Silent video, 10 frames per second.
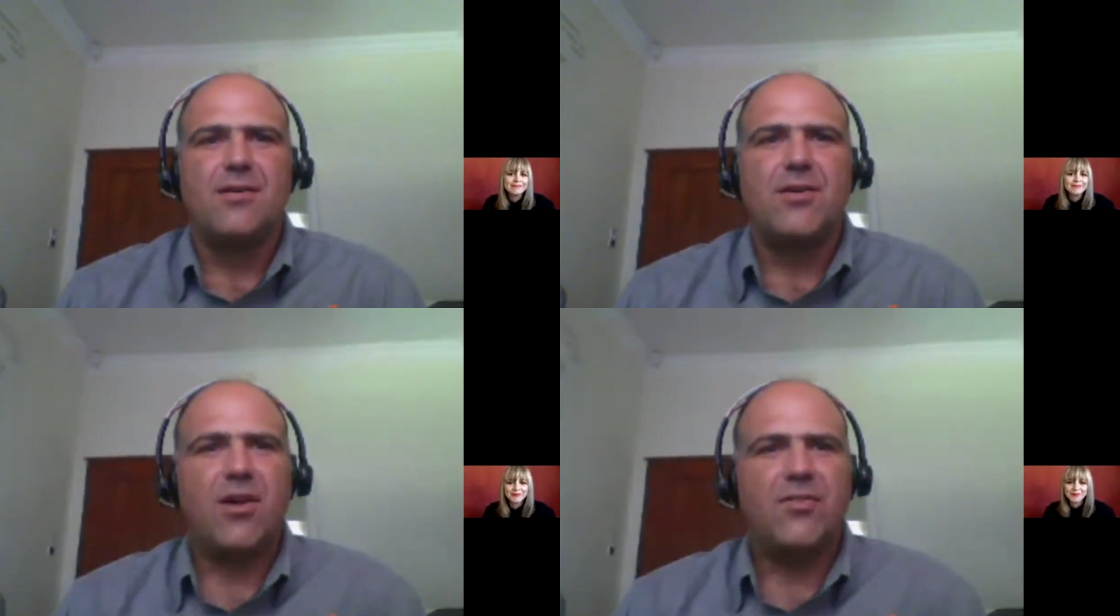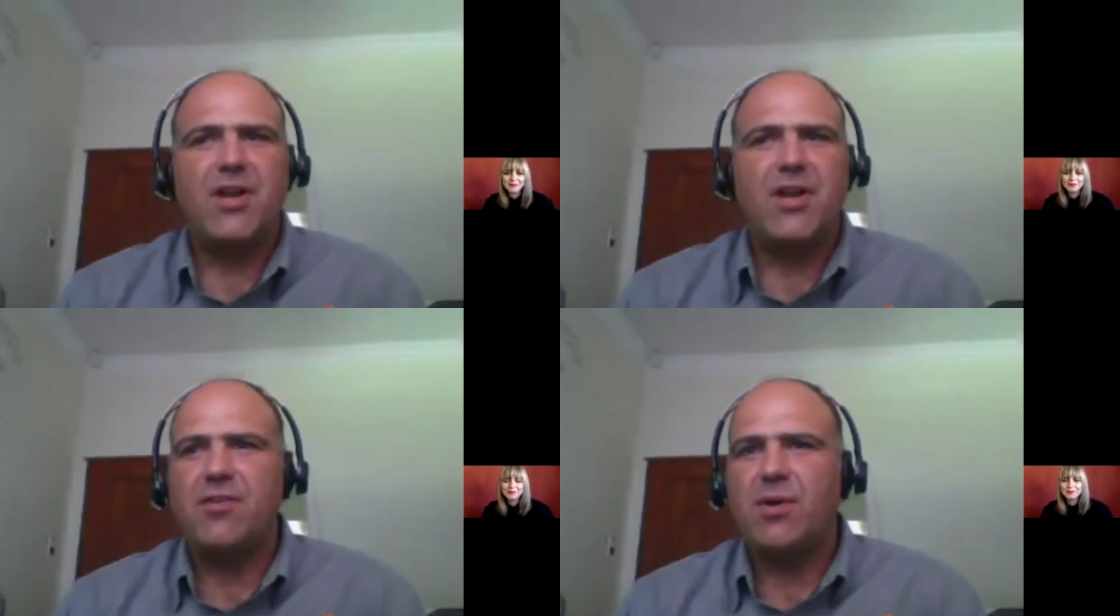Good
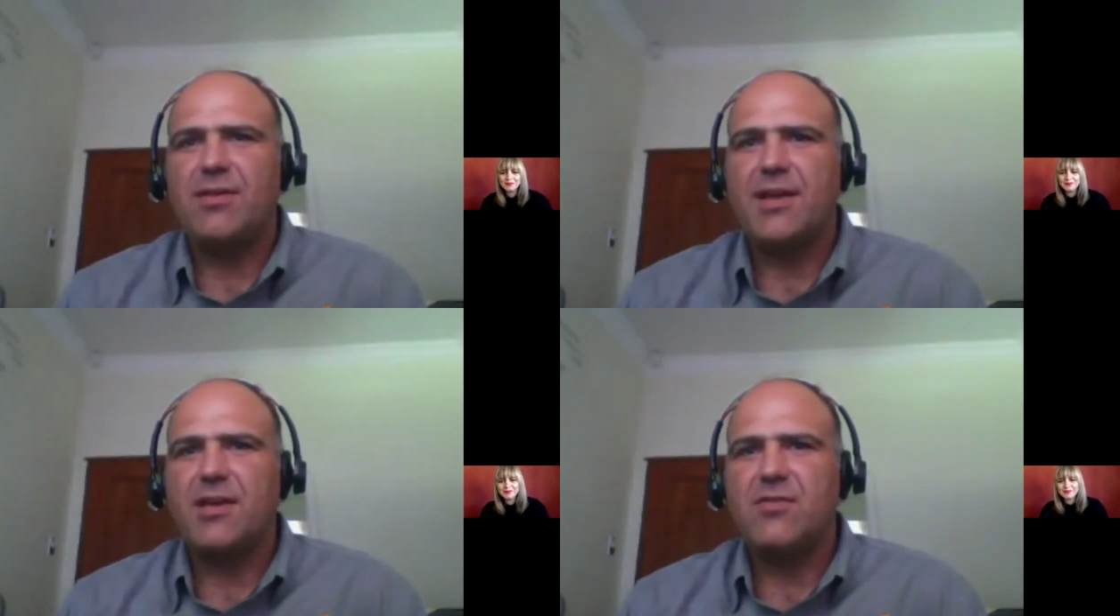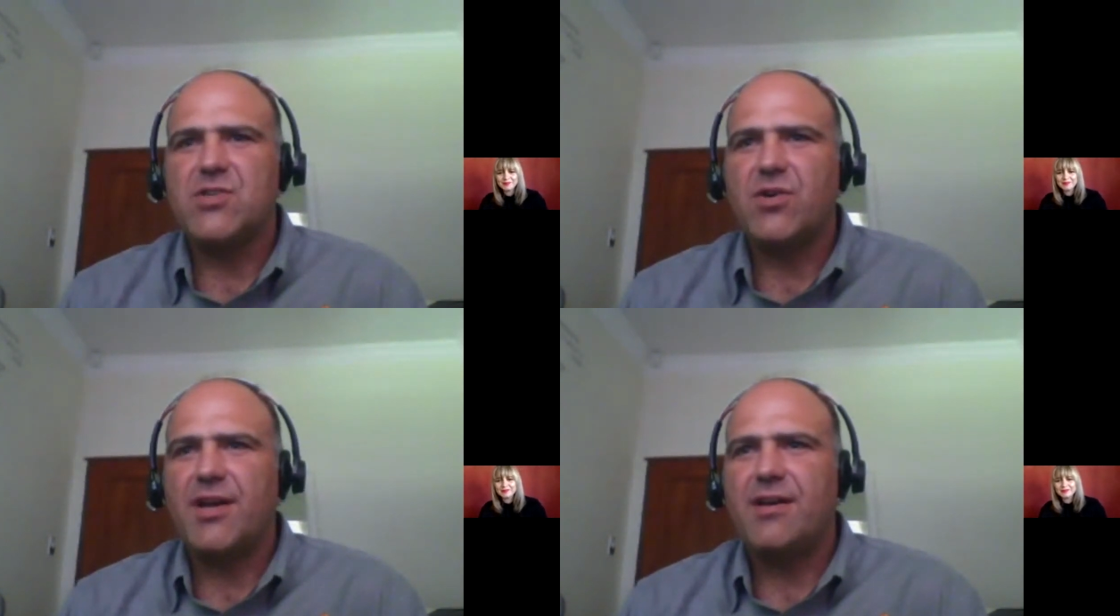afternoon, everyone. Thank you
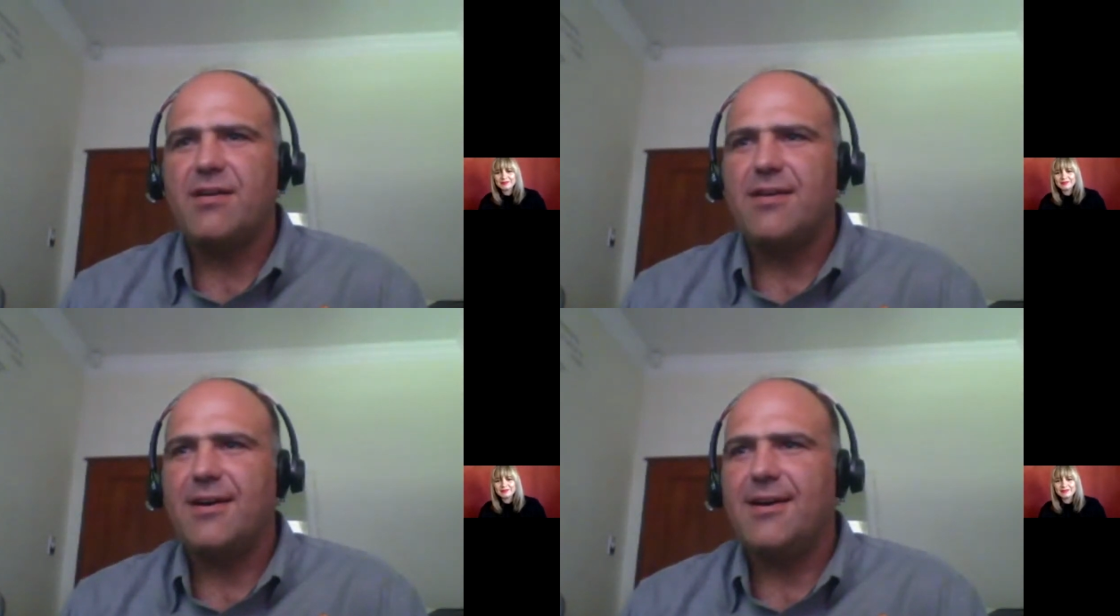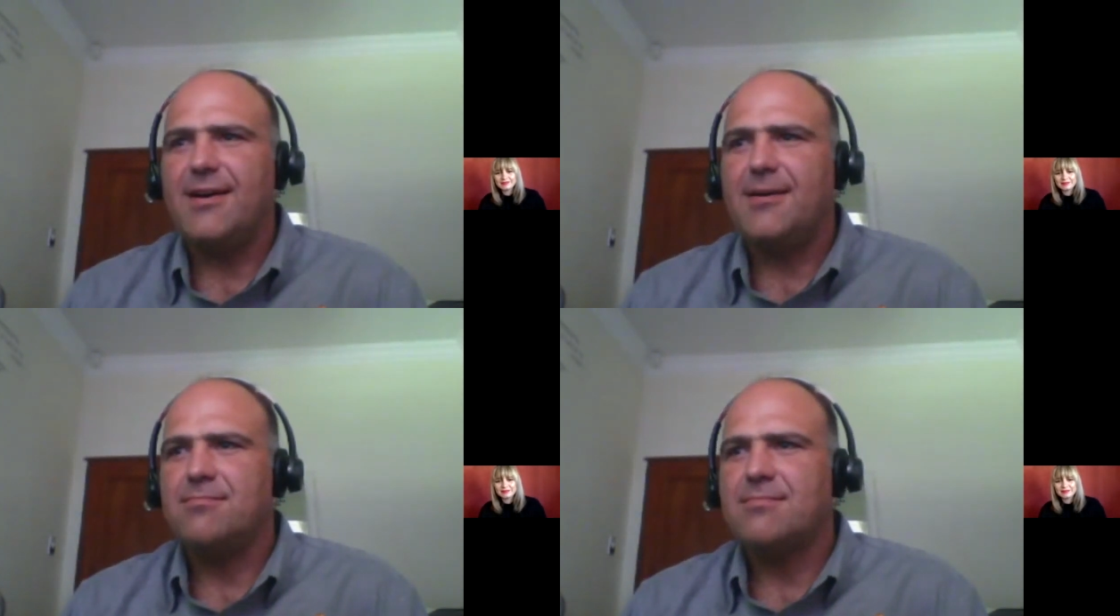for joining.
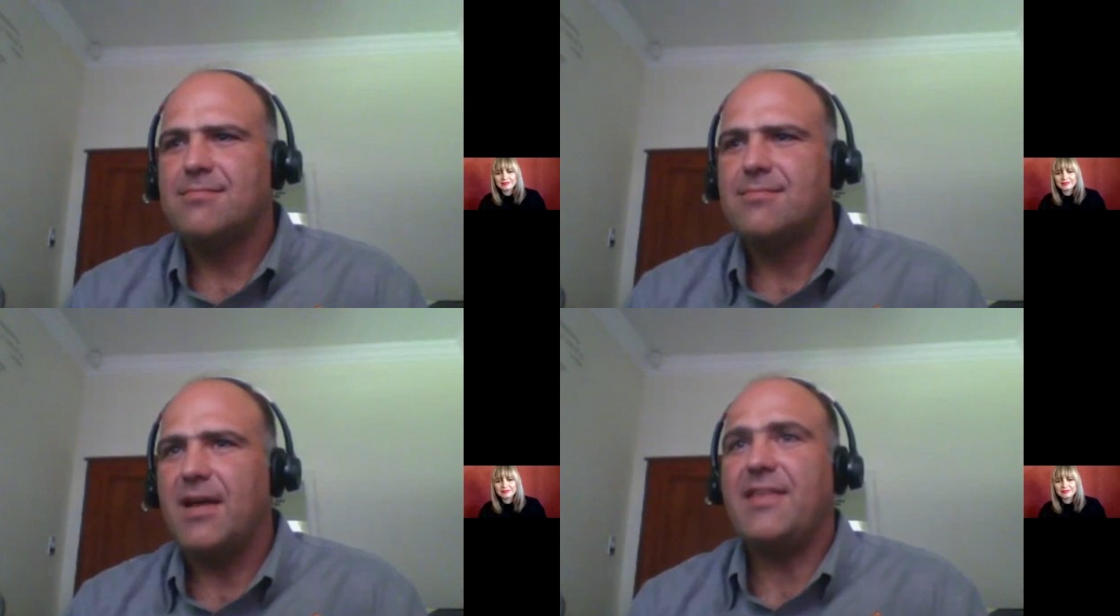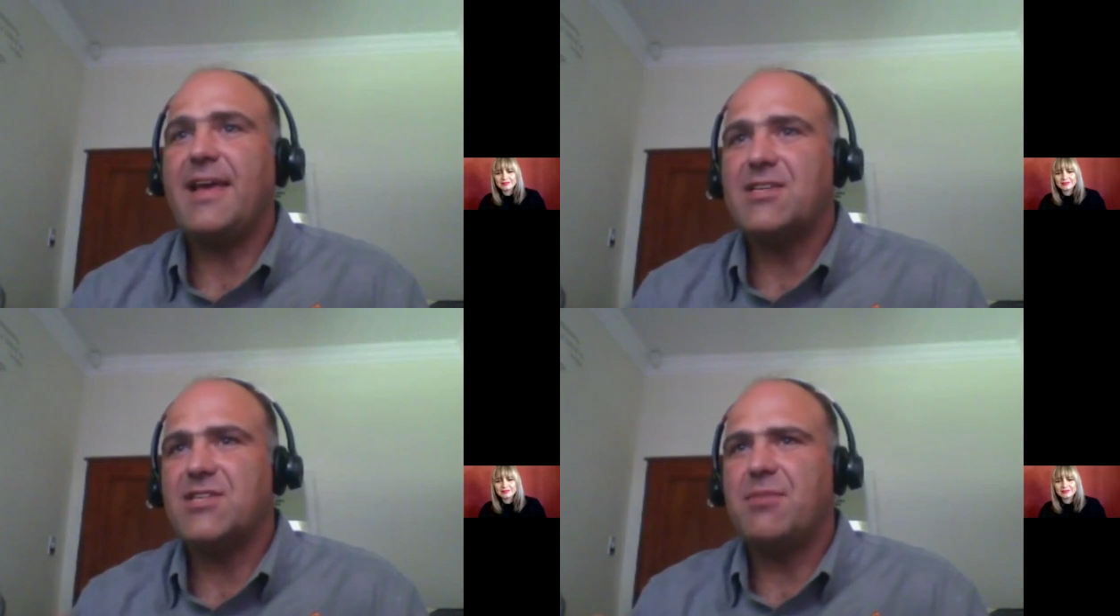And
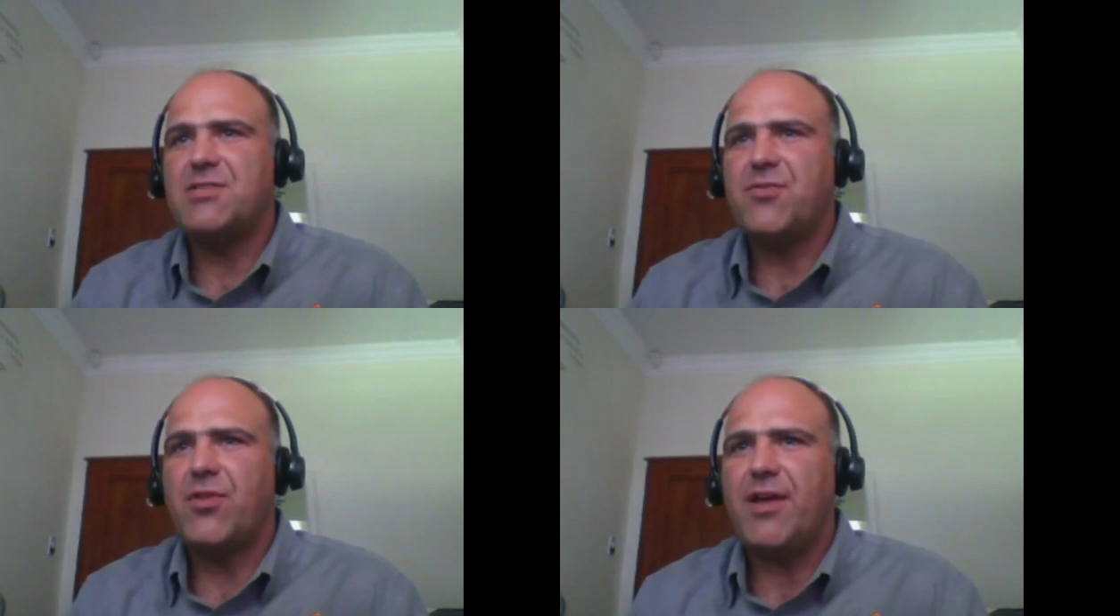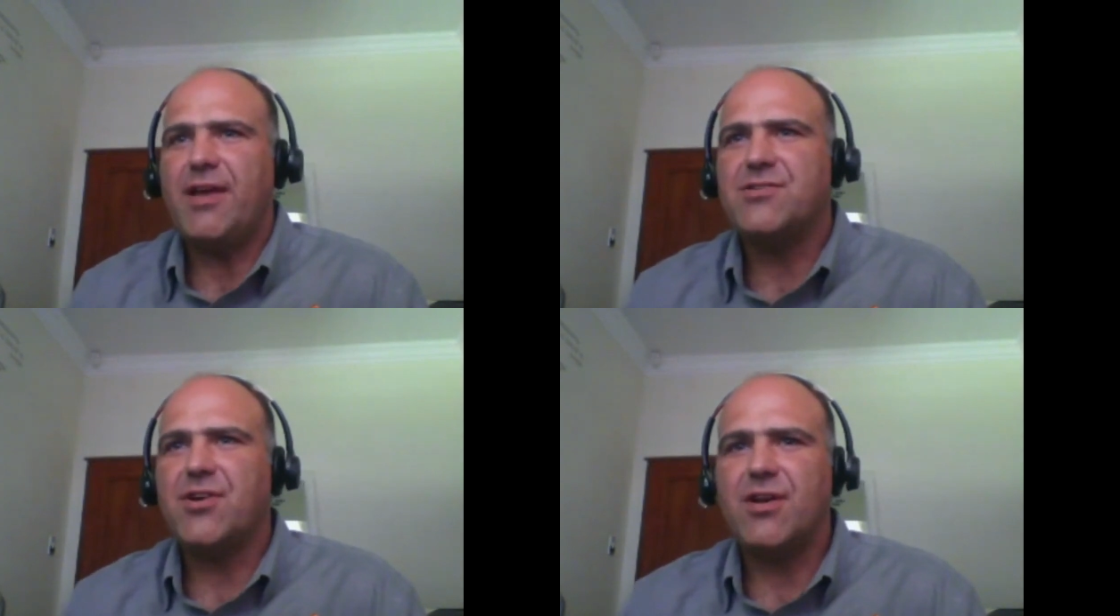thank you so much for the
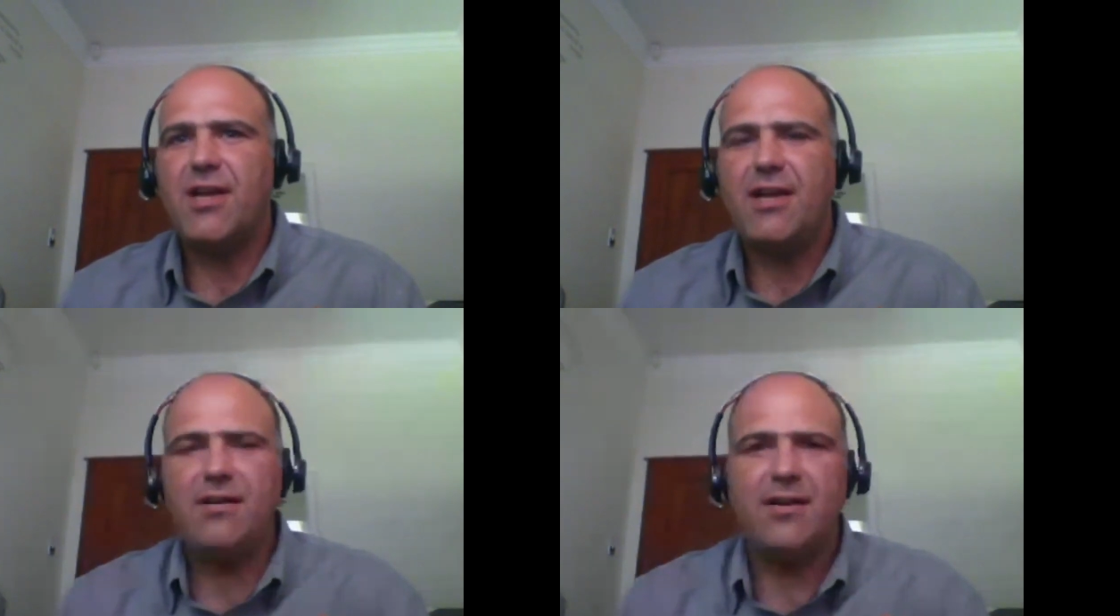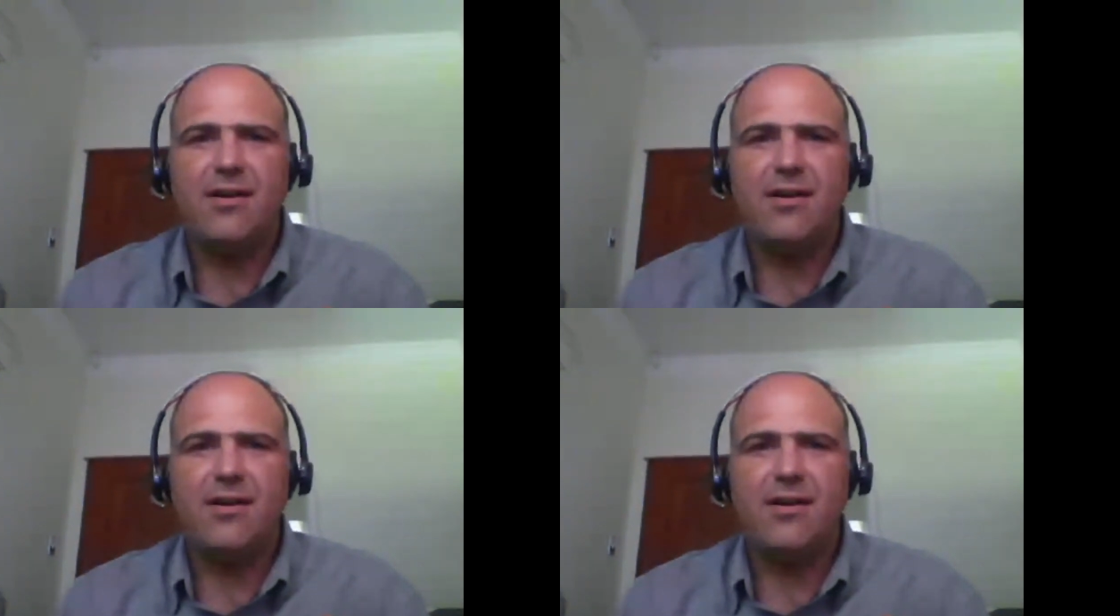intro, Clare.